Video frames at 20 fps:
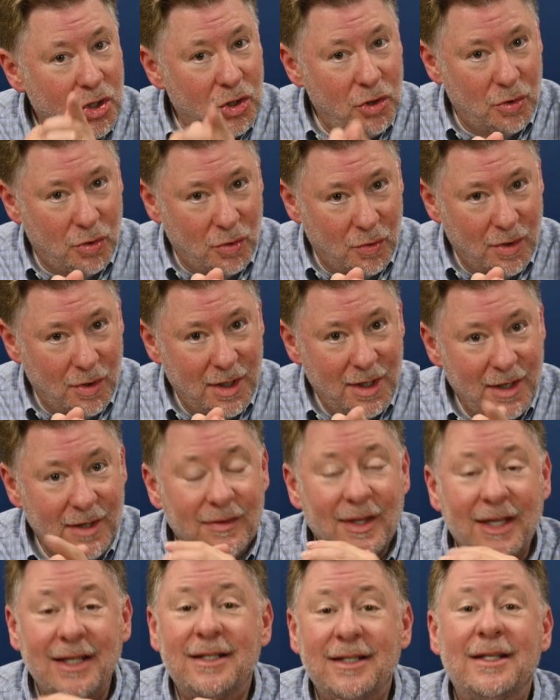you.
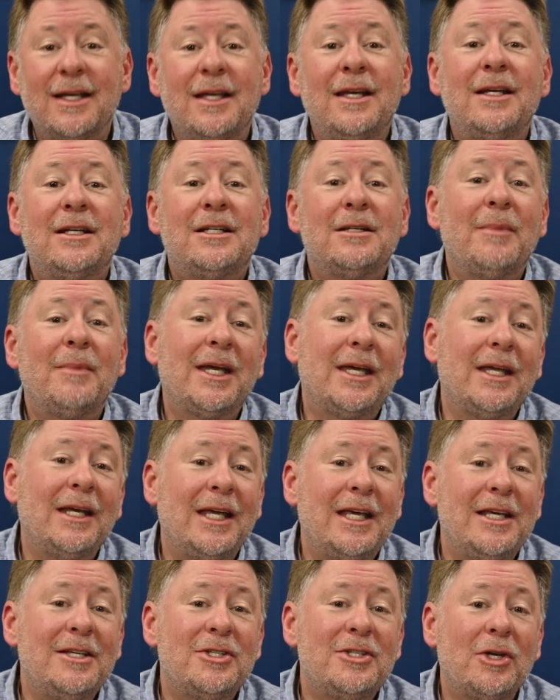They did it to make it
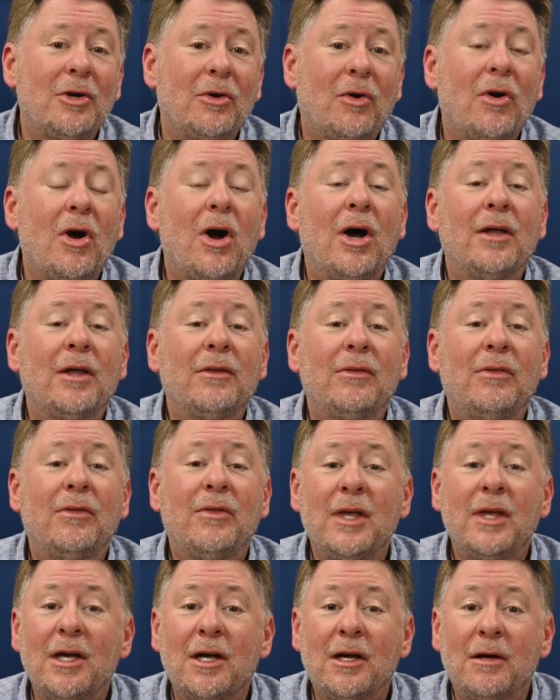easier on
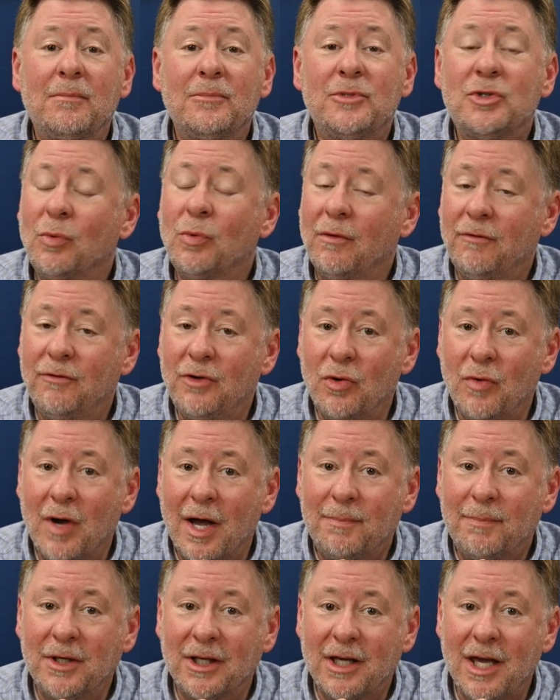them to review
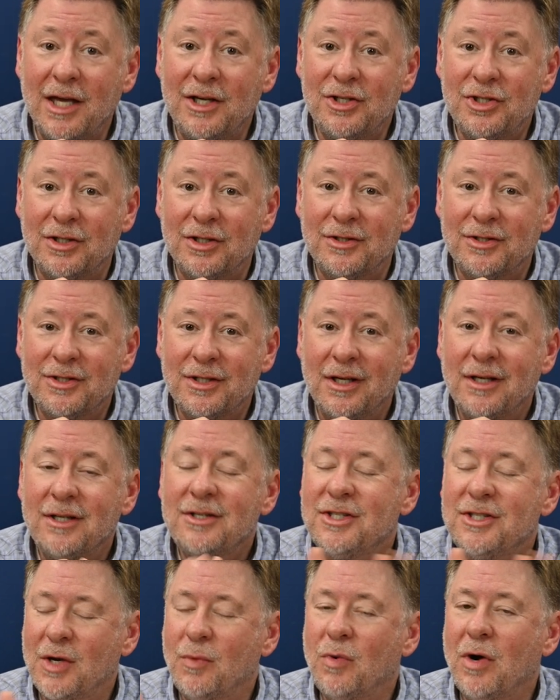applications.
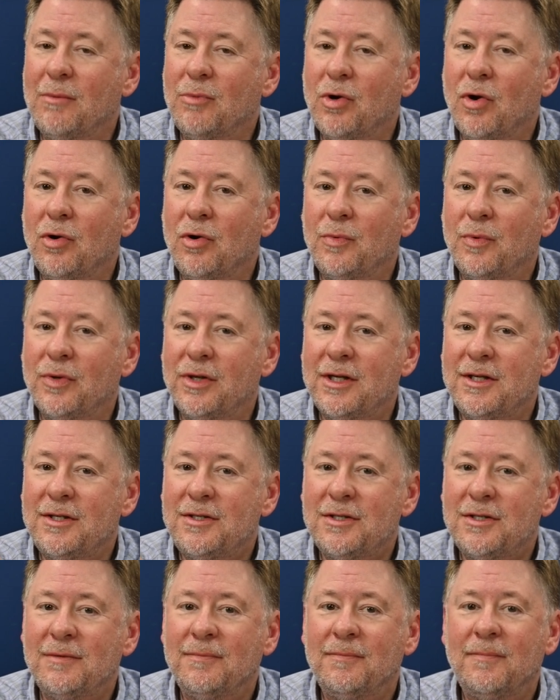See where I'm going with
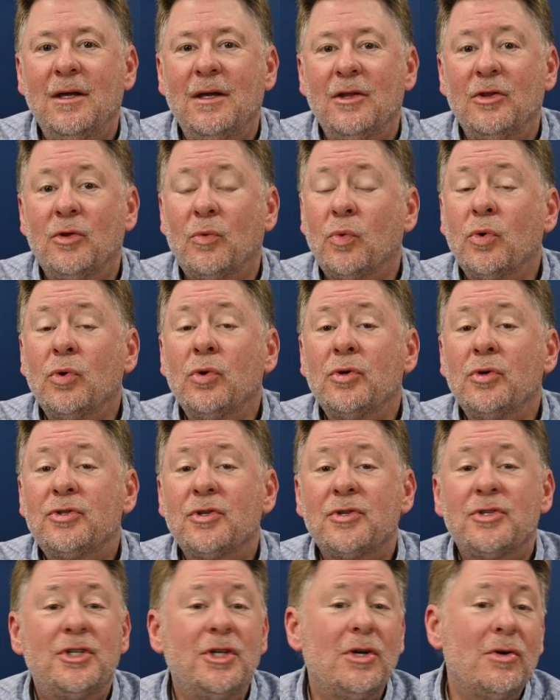this? The rules
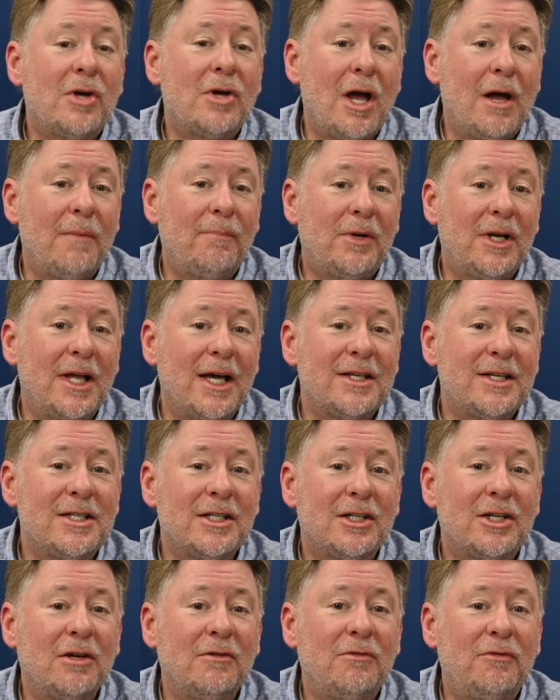are still complex
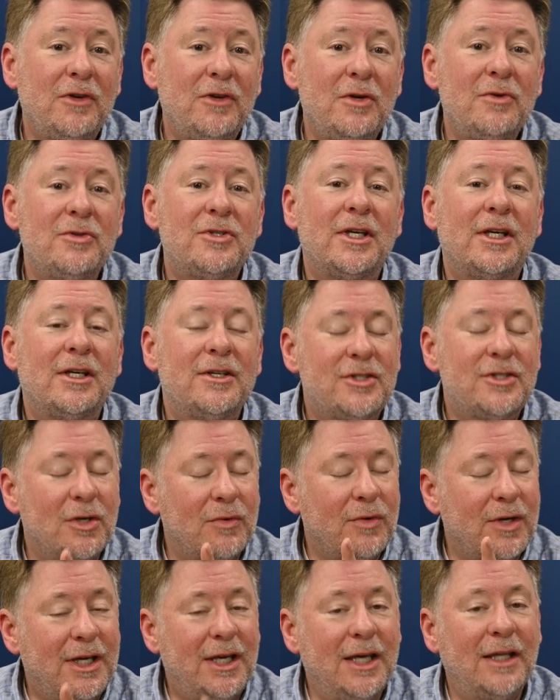and confusing,
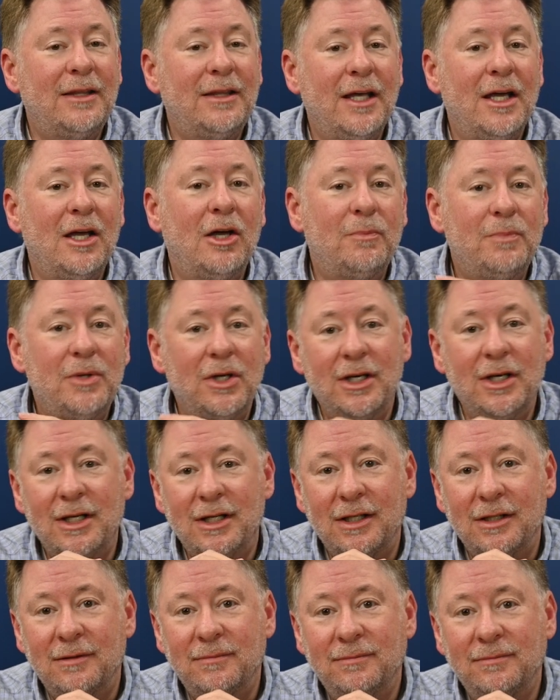so get the help you
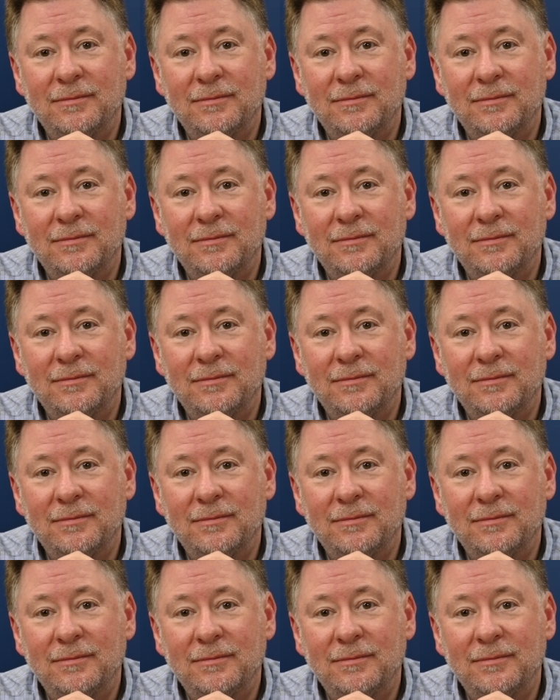need.